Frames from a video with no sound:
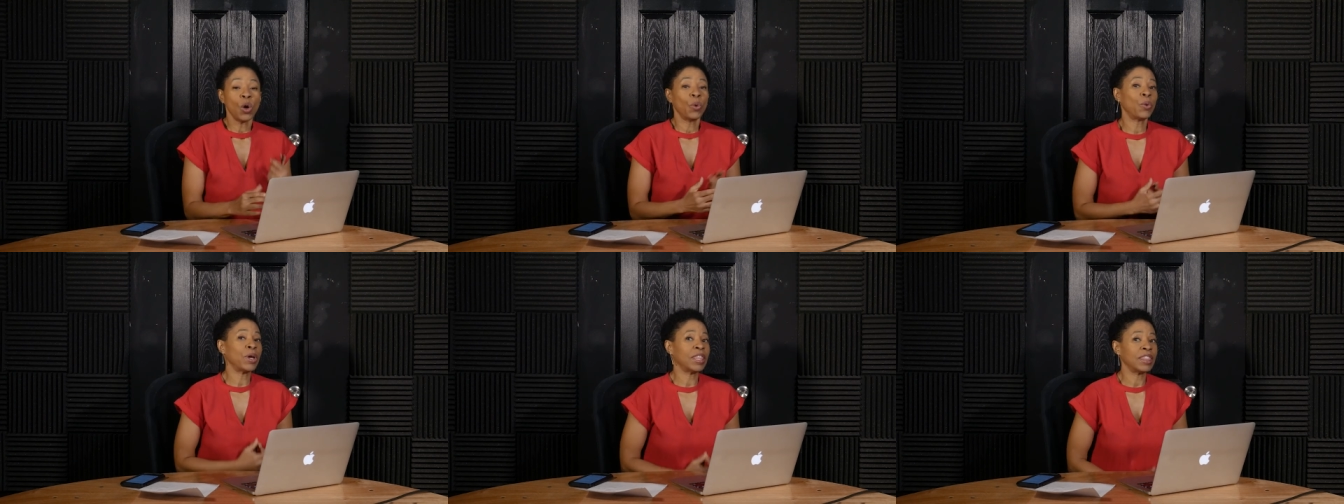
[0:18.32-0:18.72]

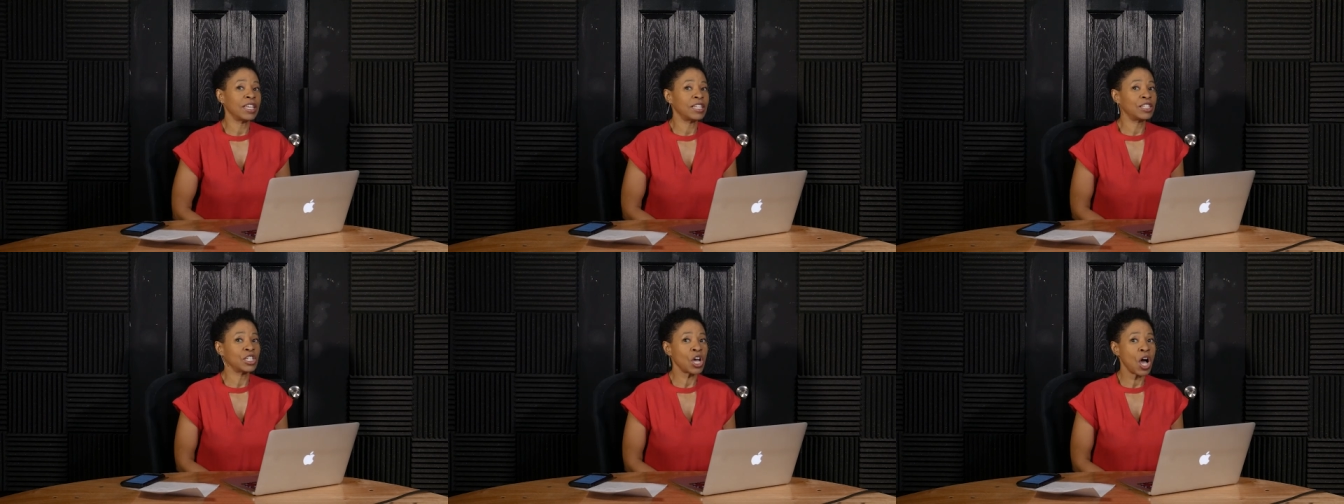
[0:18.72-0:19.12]
When
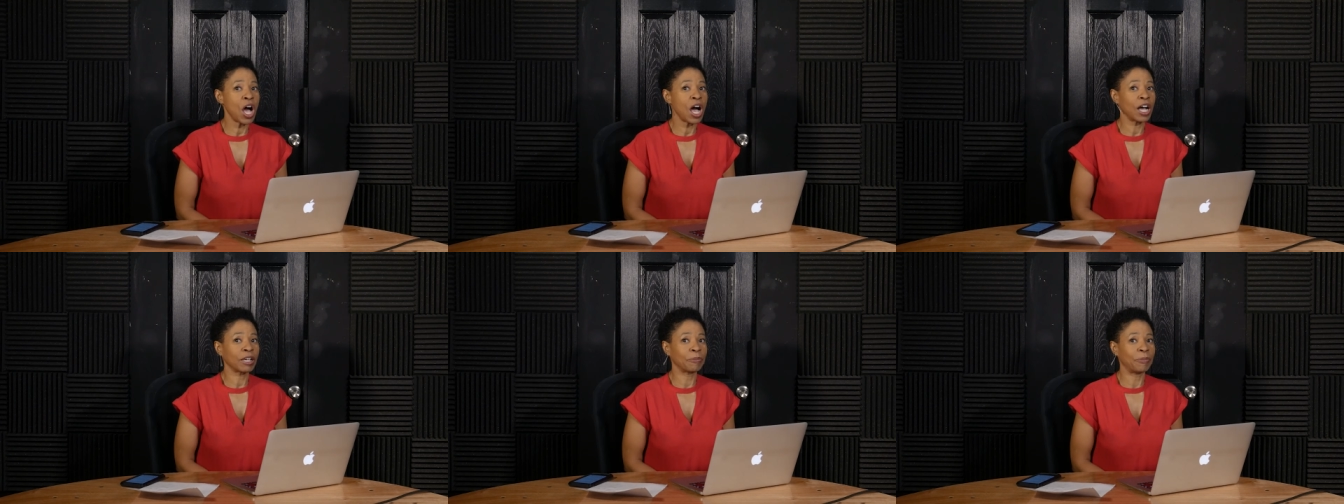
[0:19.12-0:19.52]
the
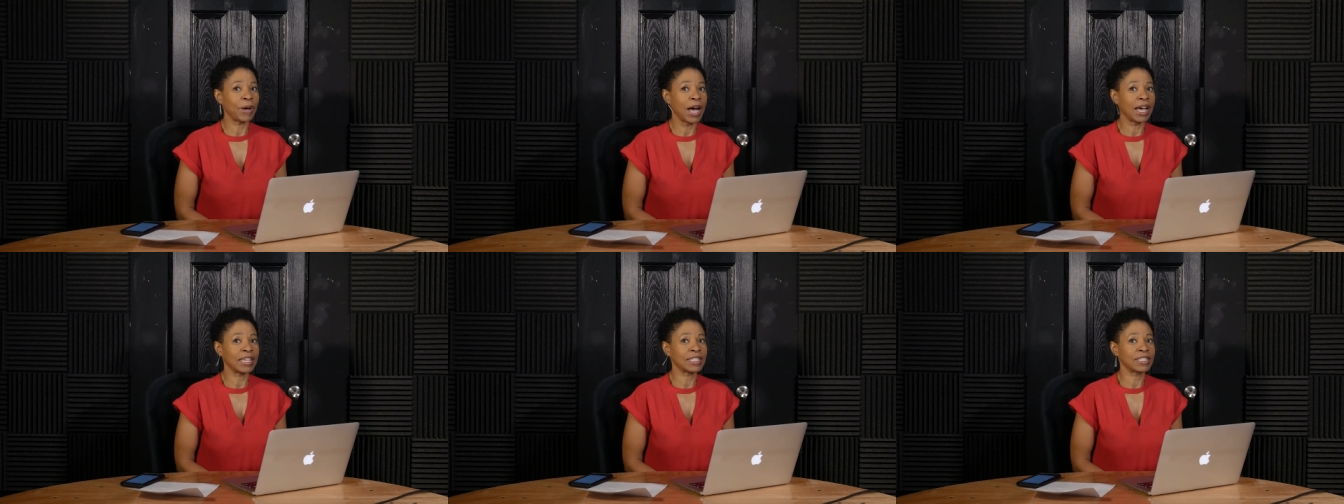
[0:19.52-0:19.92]
dog
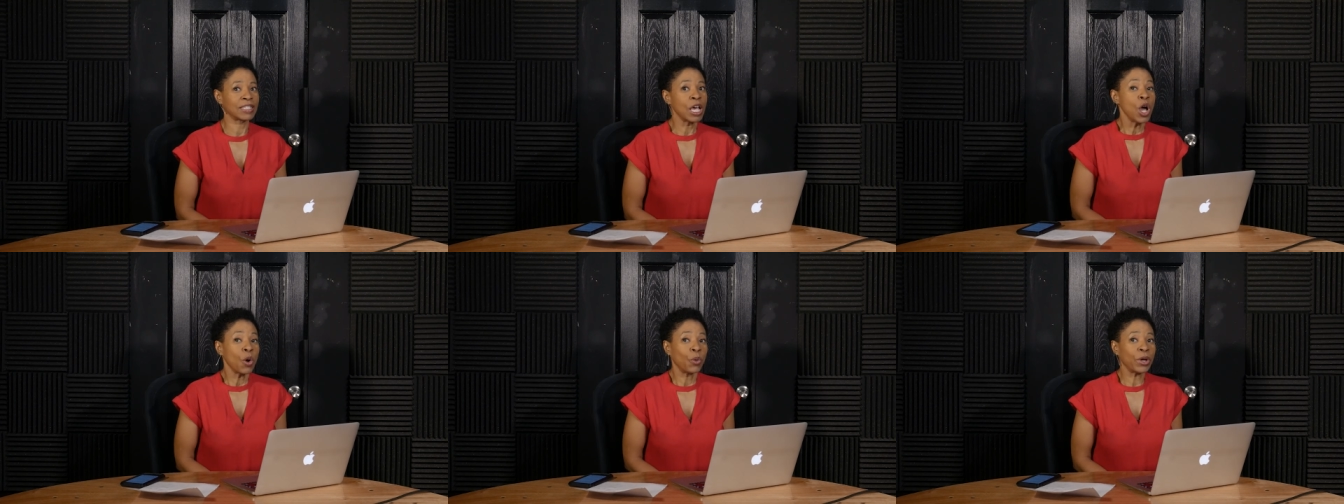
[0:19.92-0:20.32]
bites,
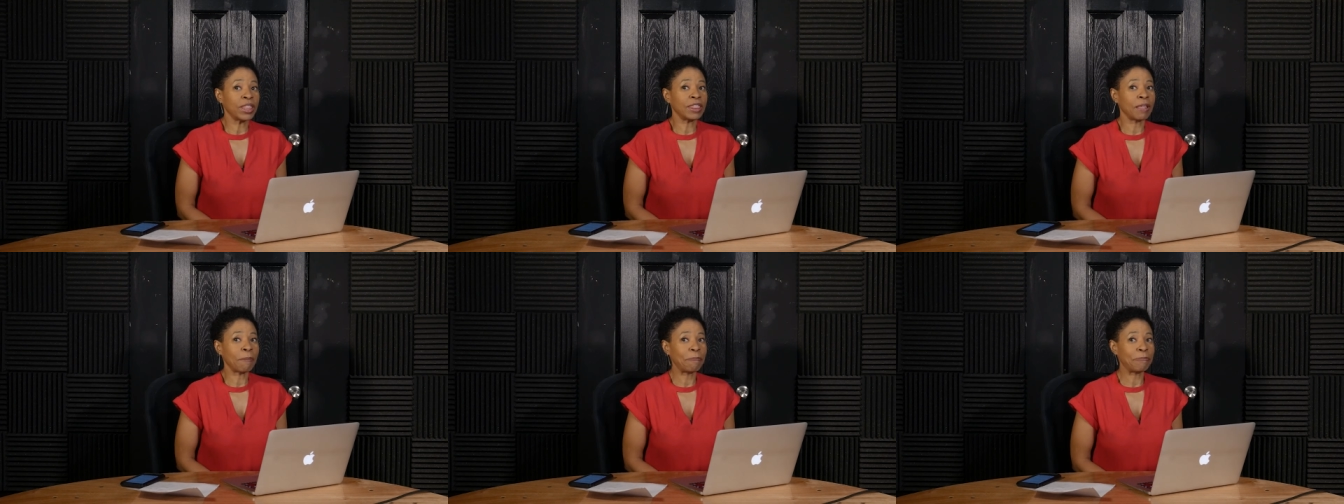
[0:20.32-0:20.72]

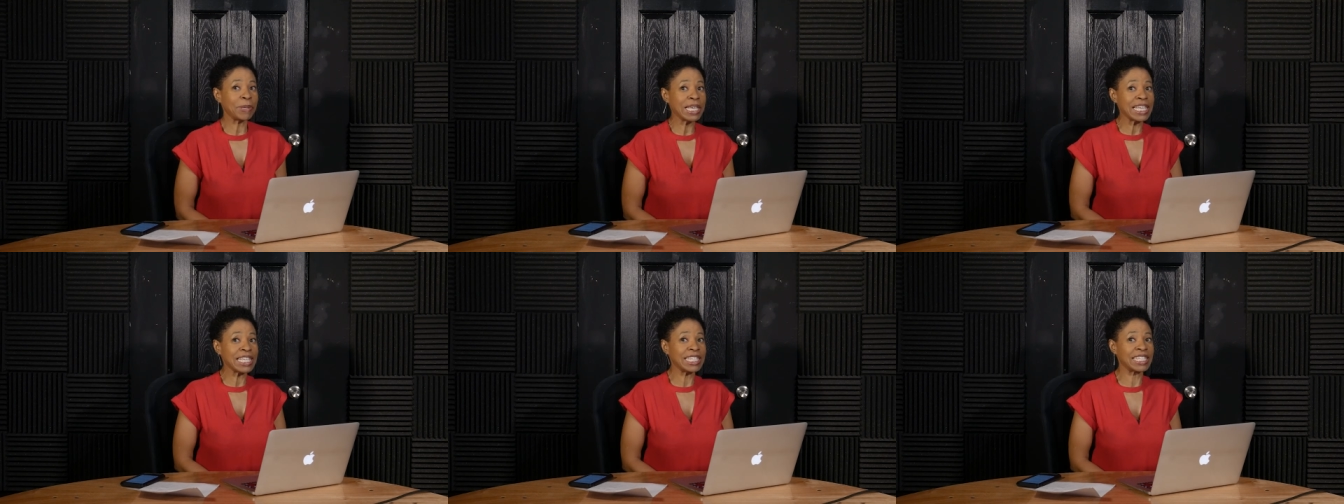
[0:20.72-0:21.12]
when the
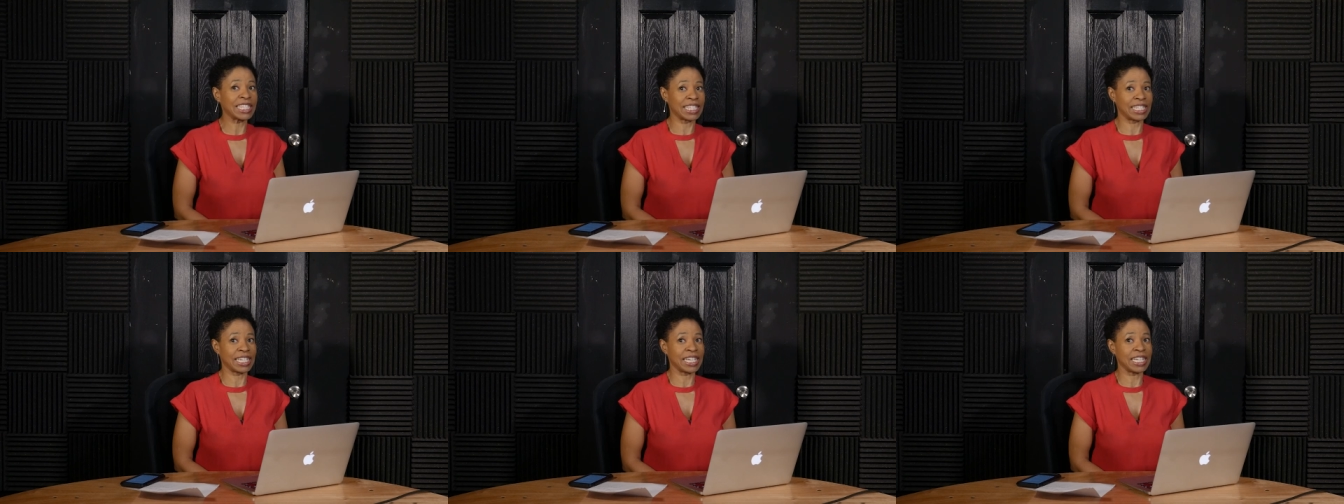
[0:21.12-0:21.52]
bee
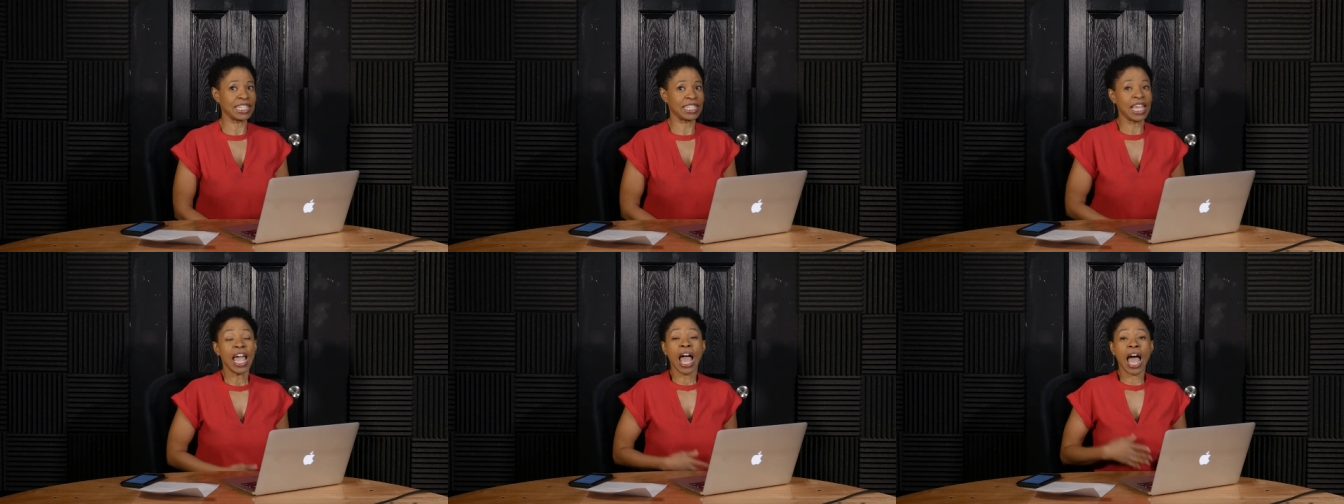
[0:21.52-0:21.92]

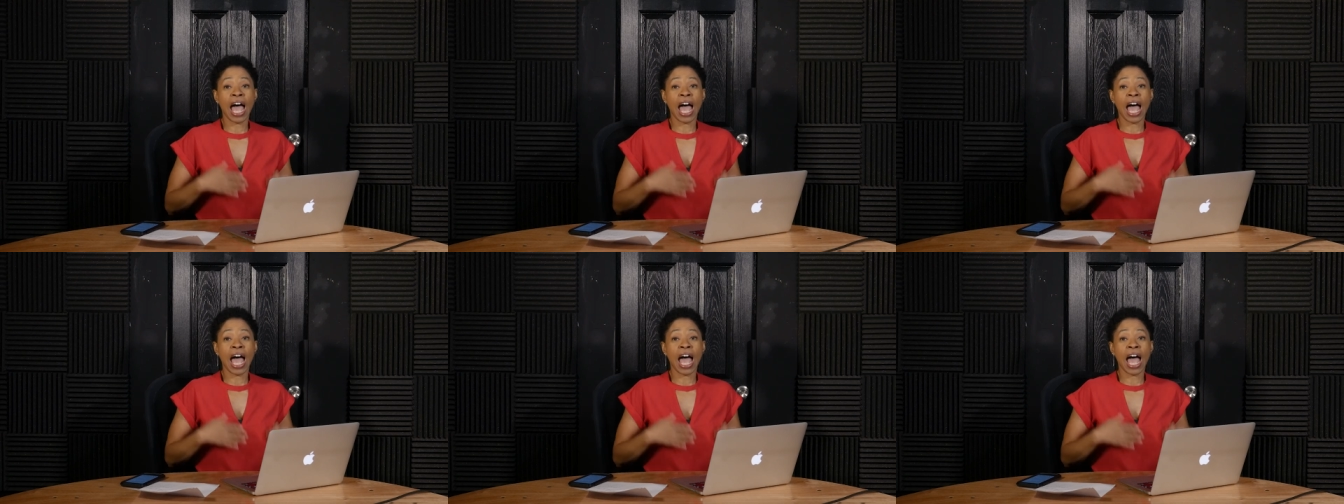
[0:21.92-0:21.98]
stings,